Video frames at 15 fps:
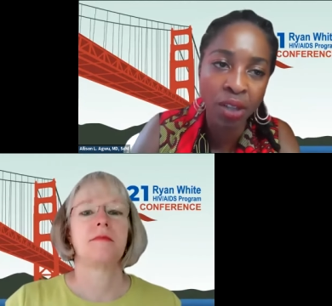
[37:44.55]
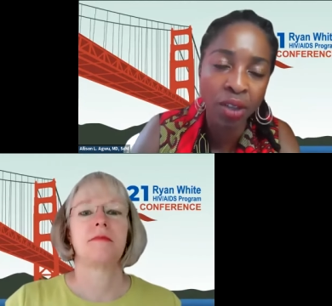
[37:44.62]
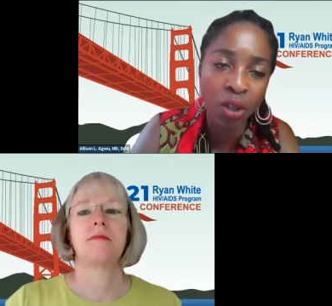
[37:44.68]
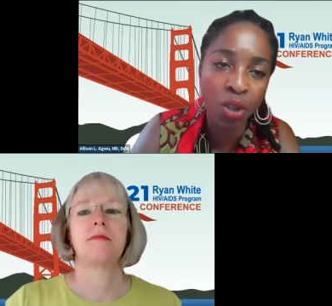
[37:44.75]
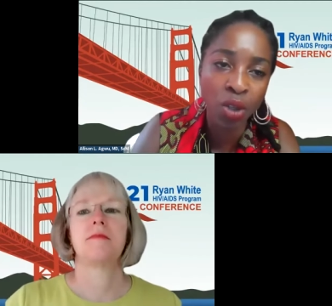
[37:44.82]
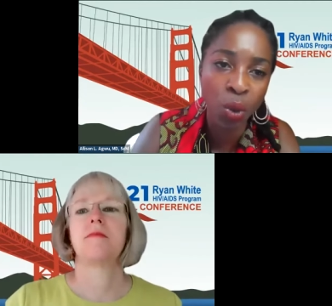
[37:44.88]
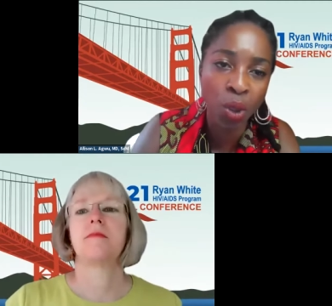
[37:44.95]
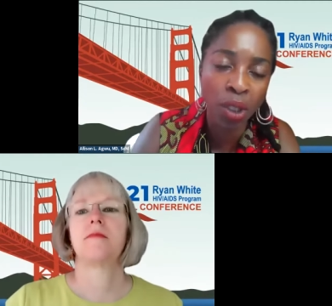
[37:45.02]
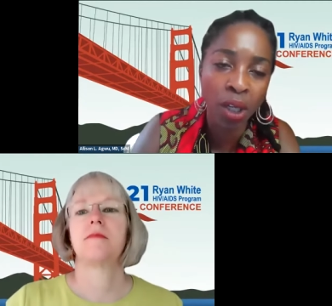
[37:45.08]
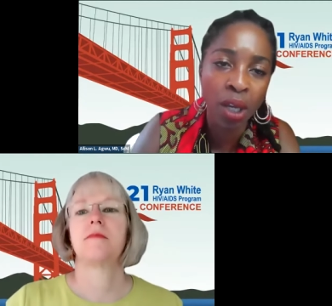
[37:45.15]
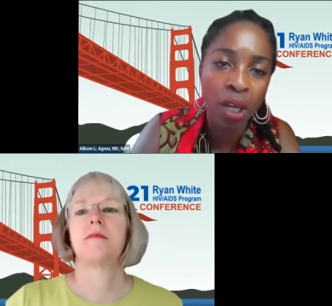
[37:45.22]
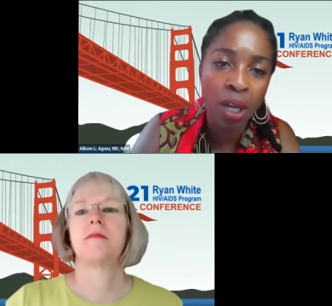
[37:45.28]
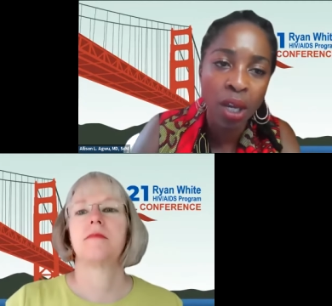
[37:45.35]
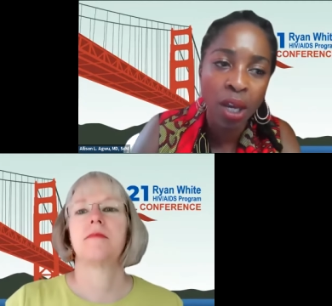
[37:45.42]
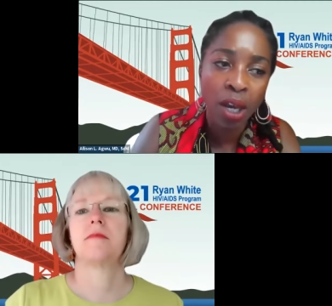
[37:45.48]
Speaker 1: I think certainly
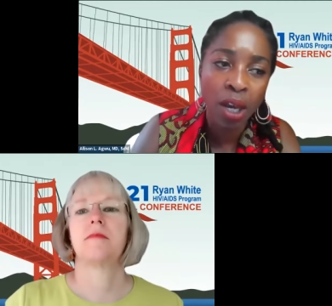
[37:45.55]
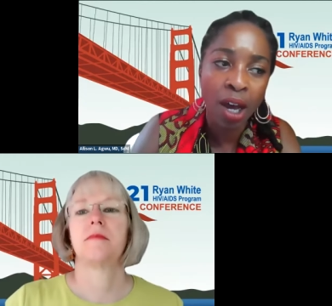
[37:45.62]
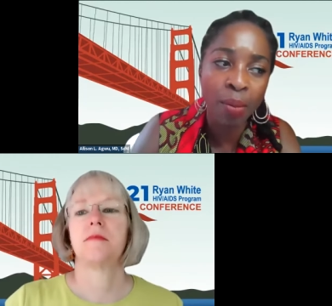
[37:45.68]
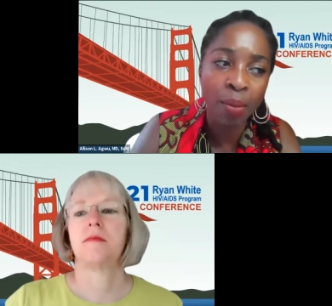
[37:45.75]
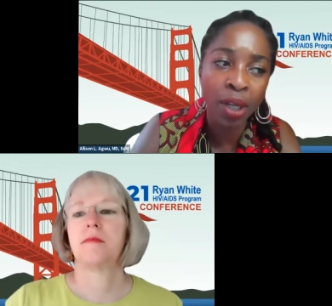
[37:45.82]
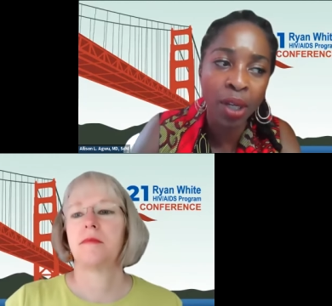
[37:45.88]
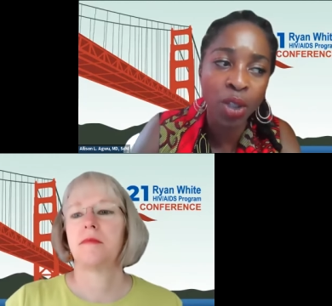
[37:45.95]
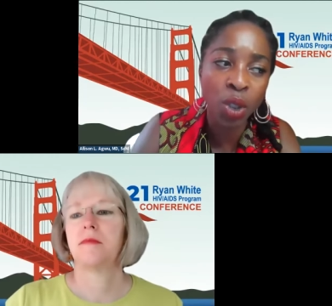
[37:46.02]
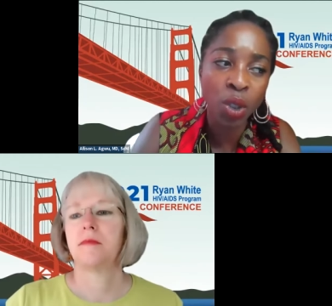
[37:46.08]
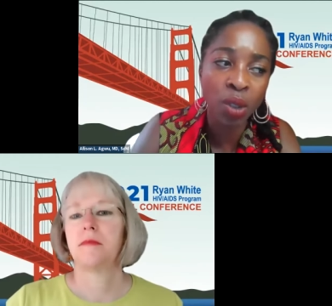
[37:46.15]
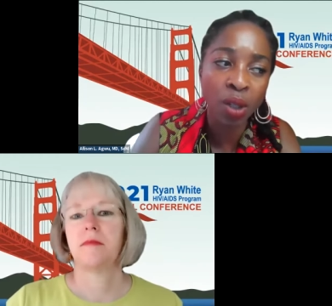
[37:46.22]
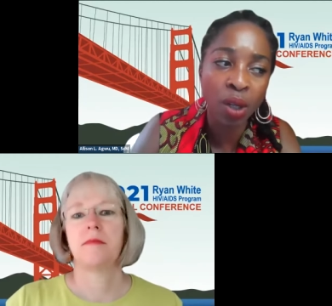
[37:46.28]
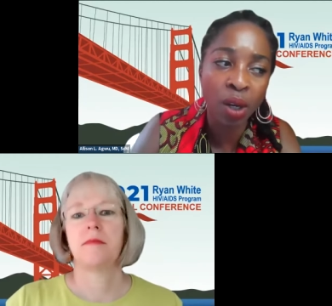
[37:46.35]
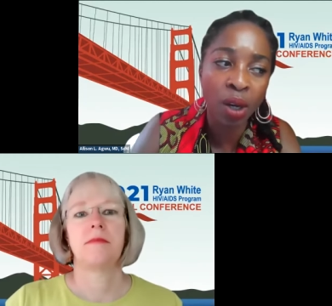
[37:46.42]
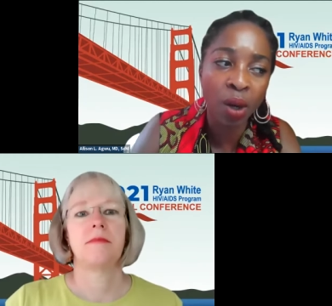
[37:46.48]
um, it's
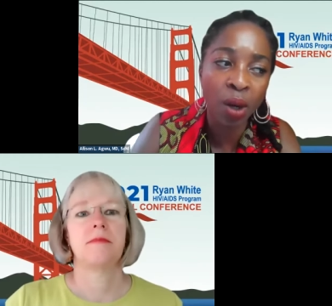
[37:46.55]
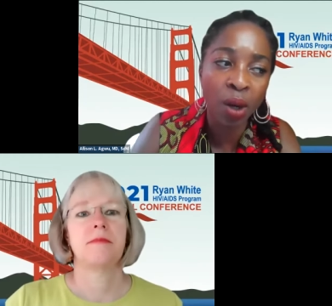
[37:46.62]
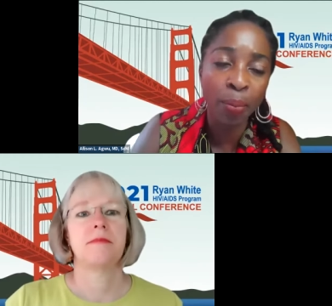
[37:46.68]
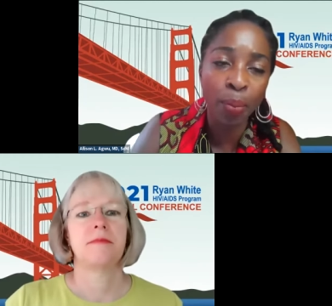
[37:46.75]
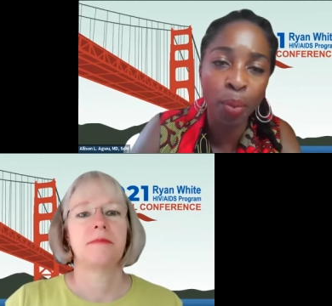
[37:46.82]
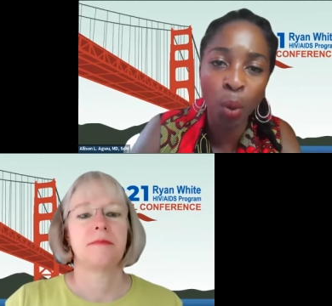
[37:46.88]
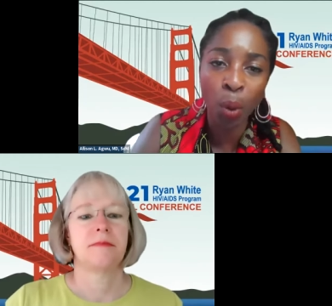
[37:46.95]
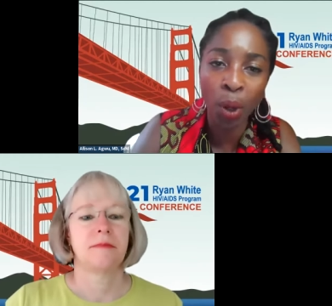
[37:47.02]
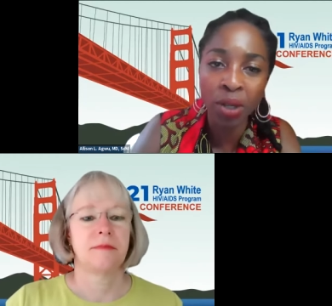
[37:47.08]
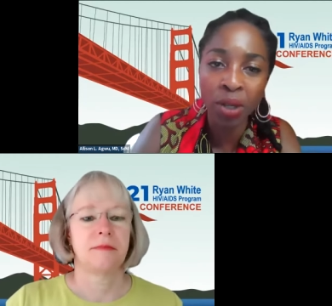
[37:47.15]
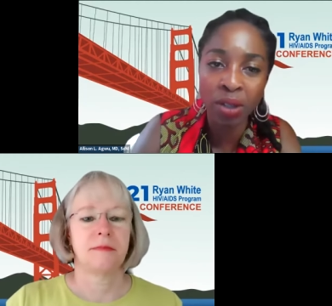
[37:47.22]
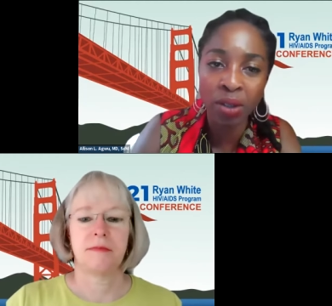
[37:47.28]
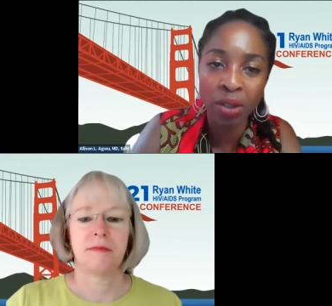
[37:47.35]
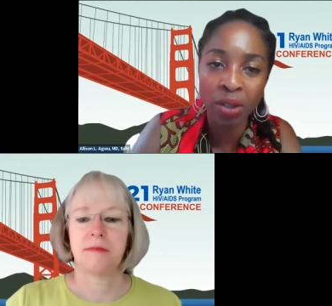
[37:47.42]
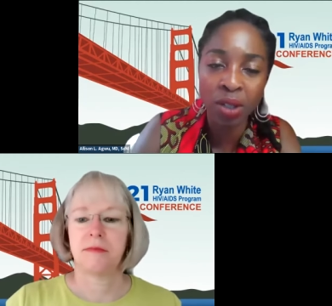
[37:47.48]
important
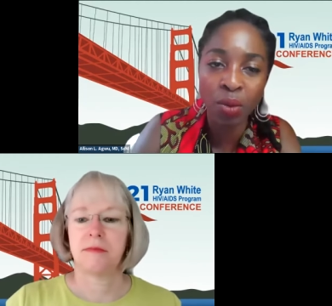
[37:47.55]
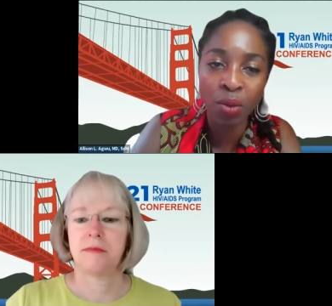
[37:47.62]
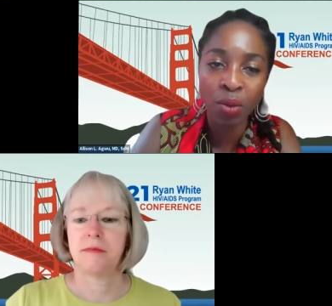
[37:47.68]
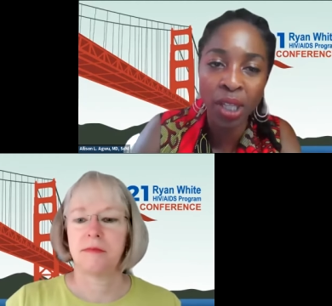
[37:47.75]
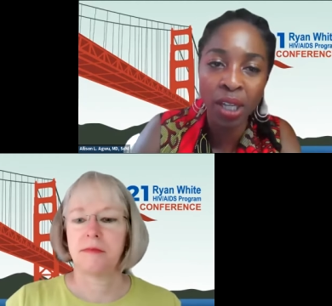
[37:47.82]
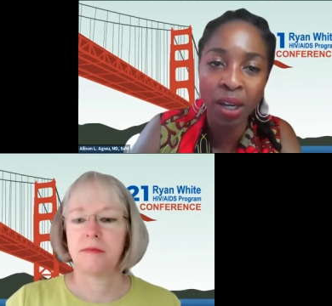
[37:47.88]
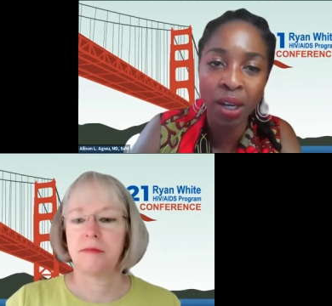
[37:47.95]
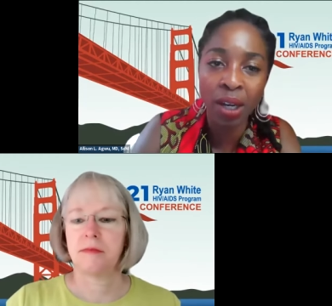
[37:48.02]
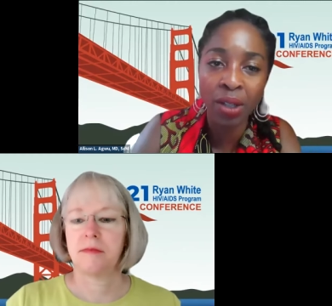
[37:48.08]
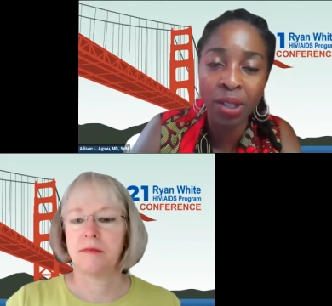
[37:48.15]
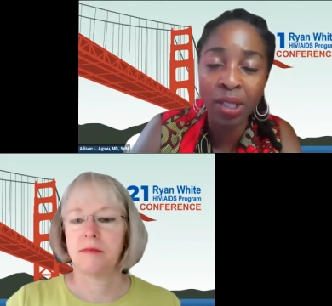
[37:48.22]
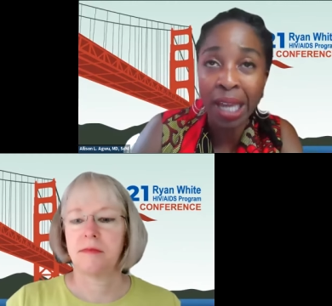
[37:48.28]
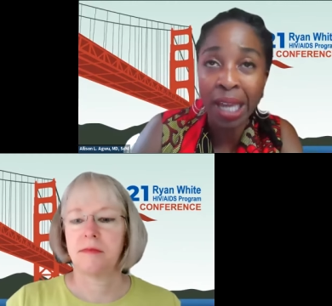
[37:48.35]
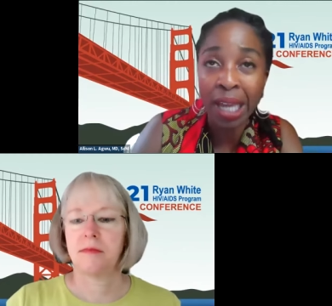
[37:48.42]
to to really un-